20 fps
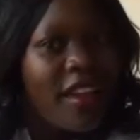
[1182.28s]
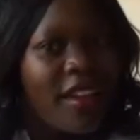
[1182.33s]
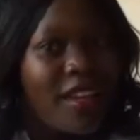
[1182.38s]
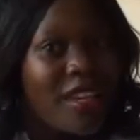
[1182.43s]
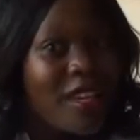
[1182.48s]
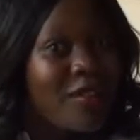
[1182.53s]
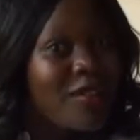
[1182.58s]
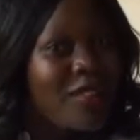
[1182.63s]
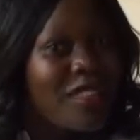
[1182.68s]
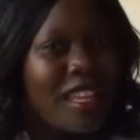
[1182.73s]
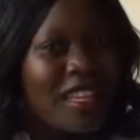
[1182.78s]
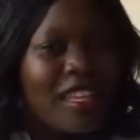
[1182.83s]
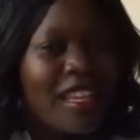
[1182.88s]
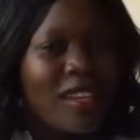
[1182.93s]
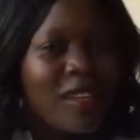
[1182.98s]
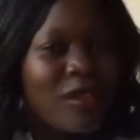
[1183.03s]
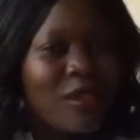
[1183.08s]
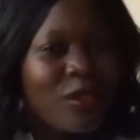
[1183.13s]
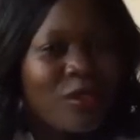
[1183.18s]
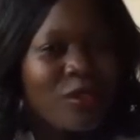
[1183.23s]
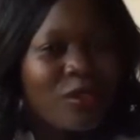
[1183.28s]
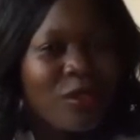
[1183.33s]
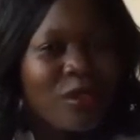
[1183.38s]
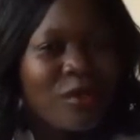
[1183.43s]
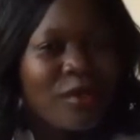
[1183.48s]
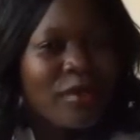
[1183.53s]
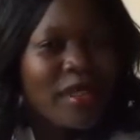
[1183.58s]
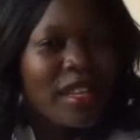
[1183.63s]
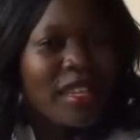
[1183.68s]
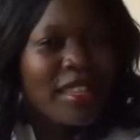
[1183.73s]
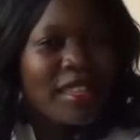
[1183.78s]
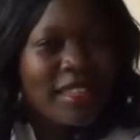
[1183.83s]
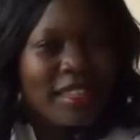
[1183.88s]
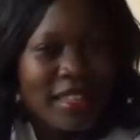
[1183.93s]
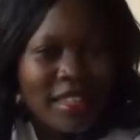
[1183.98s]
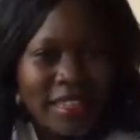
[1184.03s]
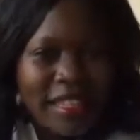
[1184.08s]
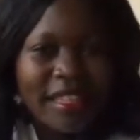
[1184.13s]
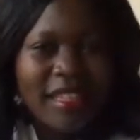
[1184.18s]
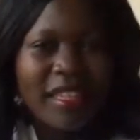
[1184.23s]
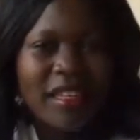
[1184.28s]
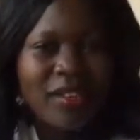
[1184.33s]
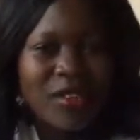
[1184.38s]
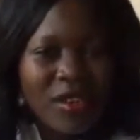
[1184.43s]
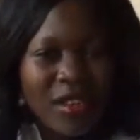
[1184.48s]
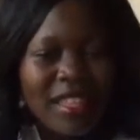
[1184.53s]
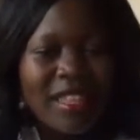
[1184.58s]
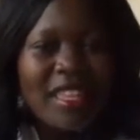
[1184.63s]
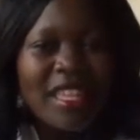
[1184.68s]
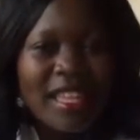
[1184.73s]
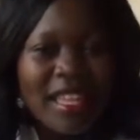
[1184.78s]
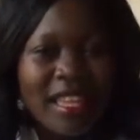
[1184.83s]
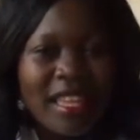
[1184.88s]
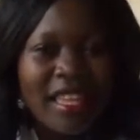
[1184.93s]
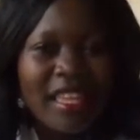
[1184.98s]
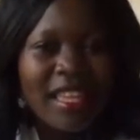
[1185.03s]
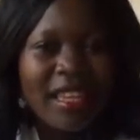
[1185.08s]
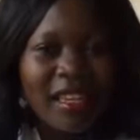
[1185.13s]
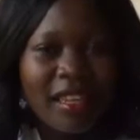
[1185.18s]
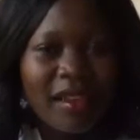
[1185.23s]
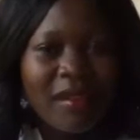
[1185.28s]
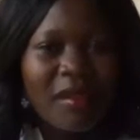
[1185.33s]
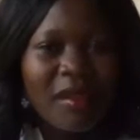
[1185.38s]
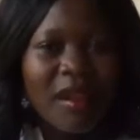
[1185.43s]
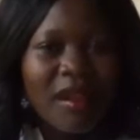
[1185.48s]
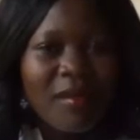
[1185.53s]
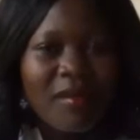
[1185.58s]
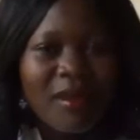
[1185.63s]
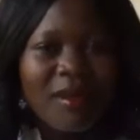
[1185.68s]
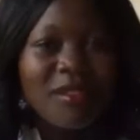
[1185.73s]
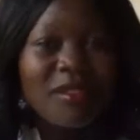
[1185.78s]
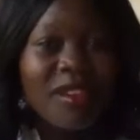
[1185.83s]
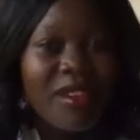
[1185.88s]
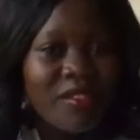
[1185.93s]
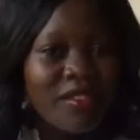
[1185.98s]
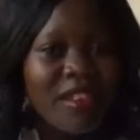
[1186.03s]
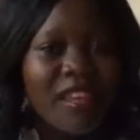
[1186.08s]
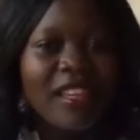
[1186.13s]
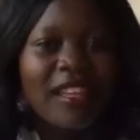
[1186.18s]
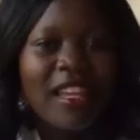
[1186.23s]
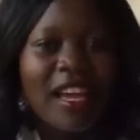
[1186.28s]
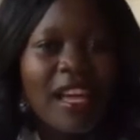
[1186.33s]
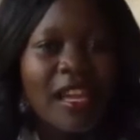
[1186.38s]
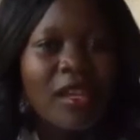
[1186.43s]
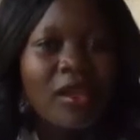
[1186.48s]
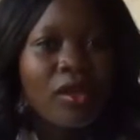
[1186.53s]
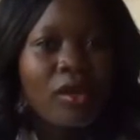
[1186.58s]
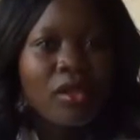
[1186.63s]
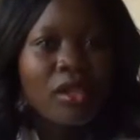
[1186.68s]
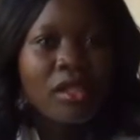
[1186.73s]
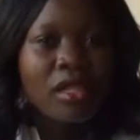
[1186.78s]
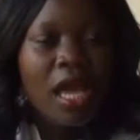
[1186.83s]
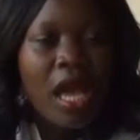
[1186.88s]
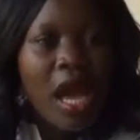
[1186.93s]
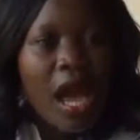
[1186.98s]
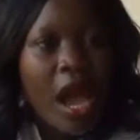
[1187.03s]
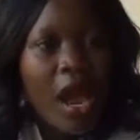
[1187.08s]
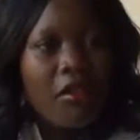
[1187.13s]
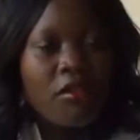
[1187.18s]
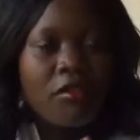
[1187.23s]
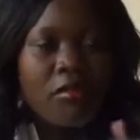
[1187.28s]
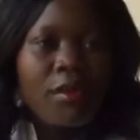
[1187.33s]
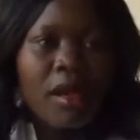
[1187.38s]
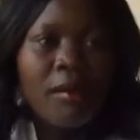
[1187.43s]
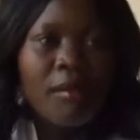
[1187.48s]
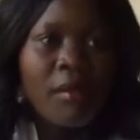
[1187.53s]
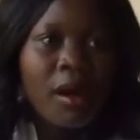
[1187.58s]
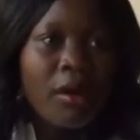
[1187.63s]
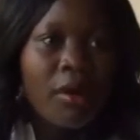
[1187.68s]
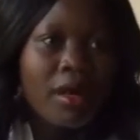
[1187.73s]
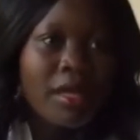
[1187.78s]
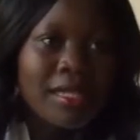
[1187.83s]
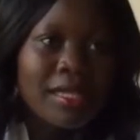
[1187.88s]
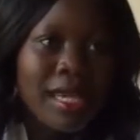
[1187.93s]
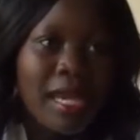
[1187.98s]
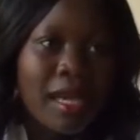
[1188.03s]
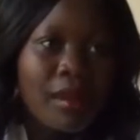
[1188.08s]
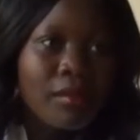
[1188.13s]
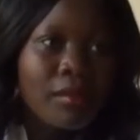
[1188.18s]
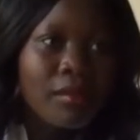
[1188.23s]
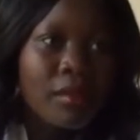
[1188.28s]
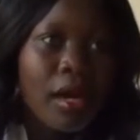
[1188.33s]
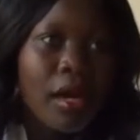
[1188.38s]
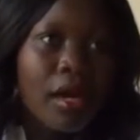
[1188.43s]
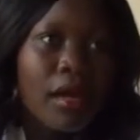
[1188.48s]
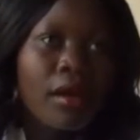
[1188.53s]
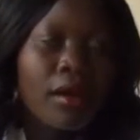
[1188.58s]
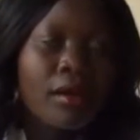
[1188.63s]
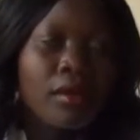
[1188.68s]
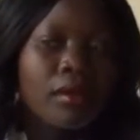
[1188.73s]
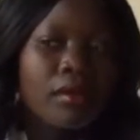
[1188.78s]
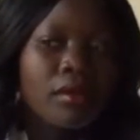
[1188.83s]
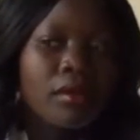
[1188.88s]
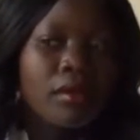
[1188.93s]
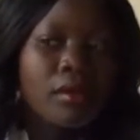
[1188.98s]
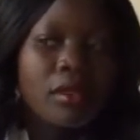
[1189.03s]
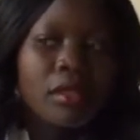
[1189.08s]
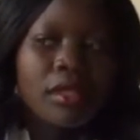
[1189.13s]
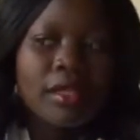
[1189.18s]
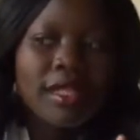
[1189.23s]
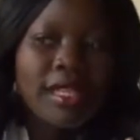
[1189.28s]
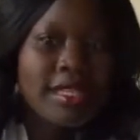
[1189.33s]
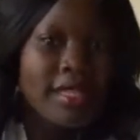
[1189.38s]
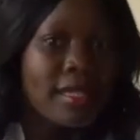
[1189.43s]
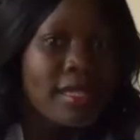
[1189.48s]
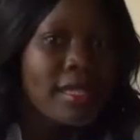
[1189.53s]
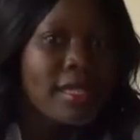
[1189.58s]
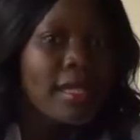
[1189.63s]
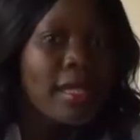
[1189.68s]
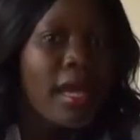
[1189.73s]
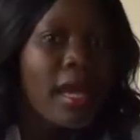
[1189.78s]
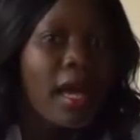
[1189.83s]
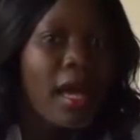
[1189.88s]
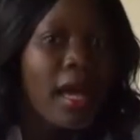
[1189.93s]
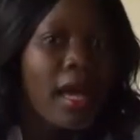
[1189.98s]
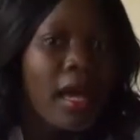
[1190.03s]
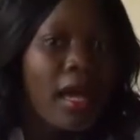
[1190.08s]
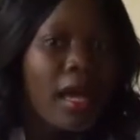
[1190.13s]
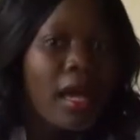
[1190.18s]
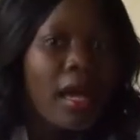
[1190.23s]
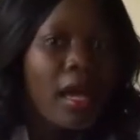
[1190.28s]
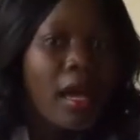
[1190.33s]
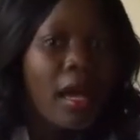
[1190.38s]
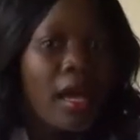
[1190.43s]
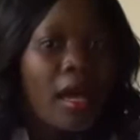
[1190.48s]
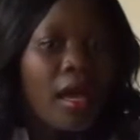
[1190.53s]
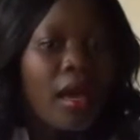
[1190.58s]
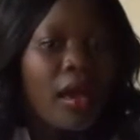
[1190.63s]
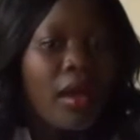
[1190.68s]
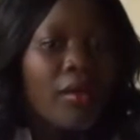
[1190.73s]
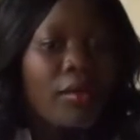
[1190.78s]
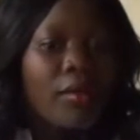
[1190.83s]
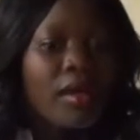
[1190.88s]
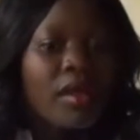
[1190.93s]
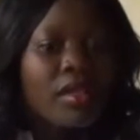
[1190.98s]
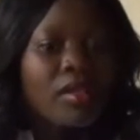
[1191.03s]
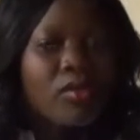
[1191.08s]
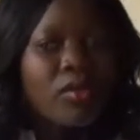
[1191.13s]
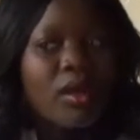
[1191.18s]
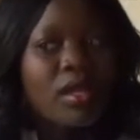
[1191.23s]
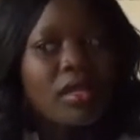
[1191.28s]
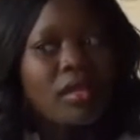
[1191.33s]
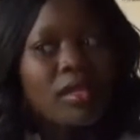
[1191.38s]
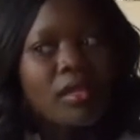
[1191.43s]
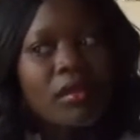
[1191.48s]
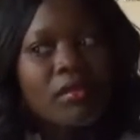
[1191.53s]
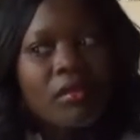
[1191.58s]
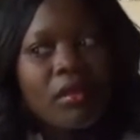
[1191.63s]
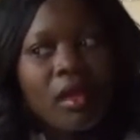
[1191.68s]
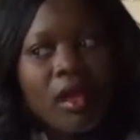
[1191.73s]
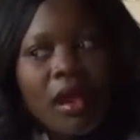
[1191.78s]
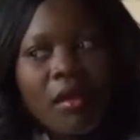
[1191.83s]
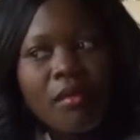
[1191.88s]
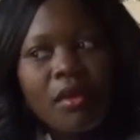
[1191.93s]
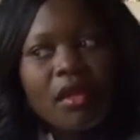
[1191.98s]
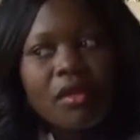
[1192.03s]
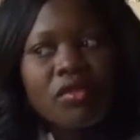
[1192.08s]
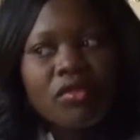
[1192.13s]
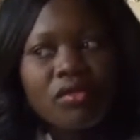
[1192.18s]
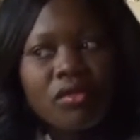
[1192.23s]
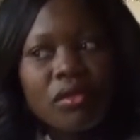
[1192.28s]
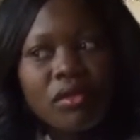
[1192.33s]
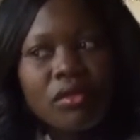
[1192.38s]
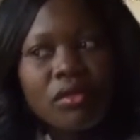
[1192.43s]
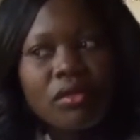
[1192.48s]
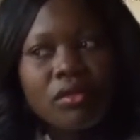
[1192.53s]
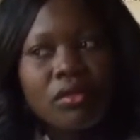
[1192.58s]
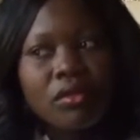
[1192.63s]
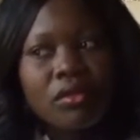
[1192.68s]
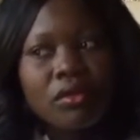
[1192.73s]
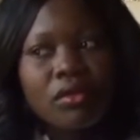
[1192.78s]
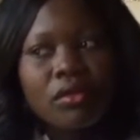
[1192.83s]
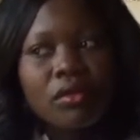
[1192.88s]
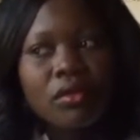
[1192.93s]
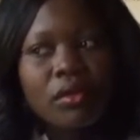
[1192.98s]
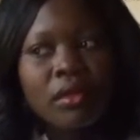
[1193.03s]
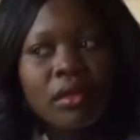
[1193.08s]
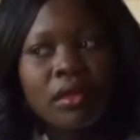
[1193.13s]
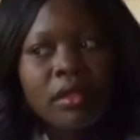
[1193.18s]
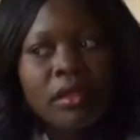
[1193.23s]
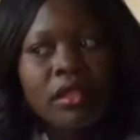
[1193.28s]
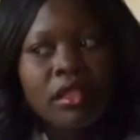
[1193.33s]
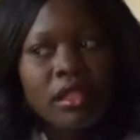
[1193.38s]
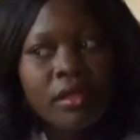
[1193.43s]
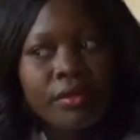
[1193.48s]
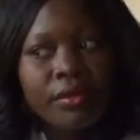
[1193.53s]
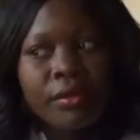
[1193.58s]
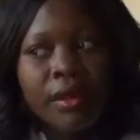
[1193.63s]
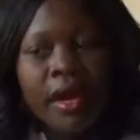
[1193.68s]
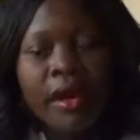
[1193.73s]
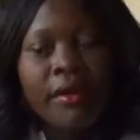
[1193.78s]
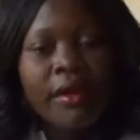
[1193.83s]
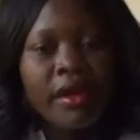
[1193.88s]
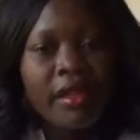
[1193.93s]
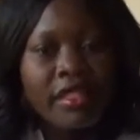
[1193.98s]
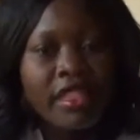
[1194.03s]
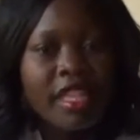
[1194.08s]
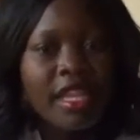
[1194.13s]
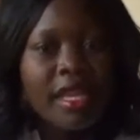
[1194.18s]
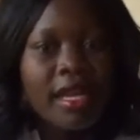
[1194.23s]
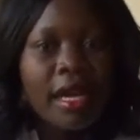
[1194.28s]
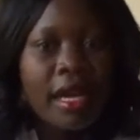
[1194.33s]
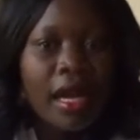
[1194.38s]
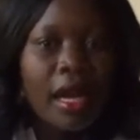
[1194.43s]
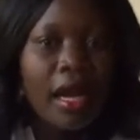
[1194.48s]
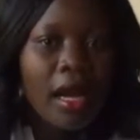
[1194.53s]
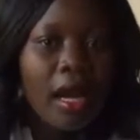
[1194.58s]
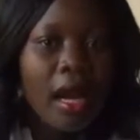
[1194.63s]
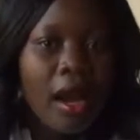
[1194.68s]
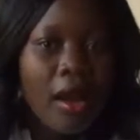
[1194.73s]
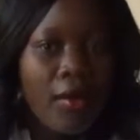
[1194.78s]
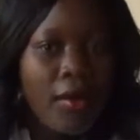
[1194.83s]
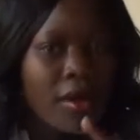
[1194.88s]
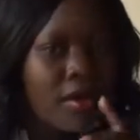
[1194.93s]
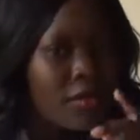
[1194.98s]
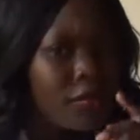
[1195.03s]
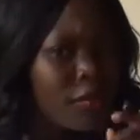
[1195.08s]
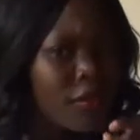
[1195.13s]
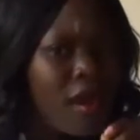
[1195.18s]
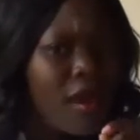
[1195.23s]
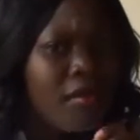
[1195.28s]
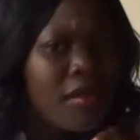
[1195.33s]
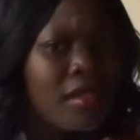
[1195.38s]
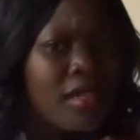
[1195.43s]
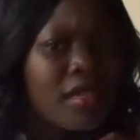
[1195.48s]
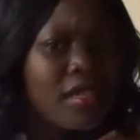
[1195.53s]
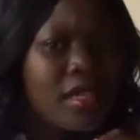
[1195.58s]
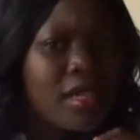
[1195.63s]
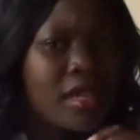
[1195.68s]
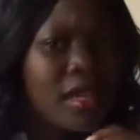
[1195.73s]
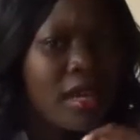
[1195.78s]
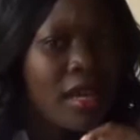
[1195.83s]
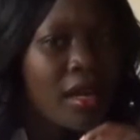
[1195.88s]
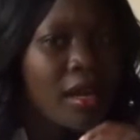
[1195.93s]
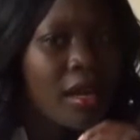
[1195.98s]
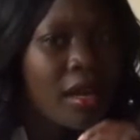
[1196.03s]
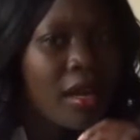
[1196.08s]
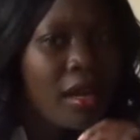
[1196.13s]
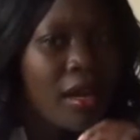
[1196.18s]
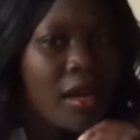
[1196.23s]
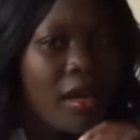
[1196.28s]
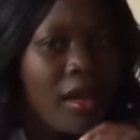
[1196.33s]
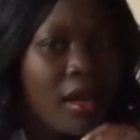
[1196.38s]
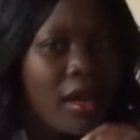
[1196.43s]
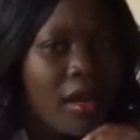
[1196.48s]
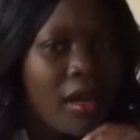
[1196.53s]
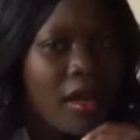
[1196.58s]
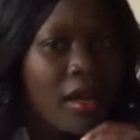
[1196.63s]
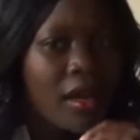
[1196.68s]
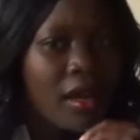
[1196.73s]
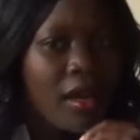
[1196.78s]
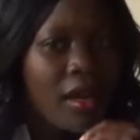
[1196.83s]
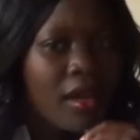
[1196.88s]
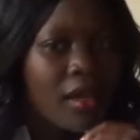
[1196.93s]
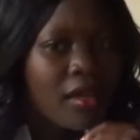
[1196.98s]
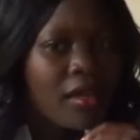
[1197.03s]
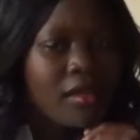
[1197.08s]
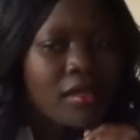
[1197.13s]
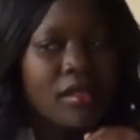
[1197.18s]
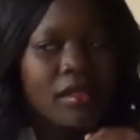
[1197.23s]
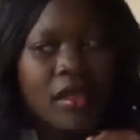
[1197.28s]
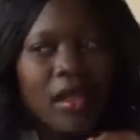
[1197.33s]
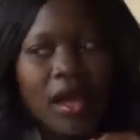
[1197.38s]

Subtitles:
you have done a lot for me, I think. Not thinking, but you have done a lot. I remember one time last year, when it was coming to January, I think, I was very sick. And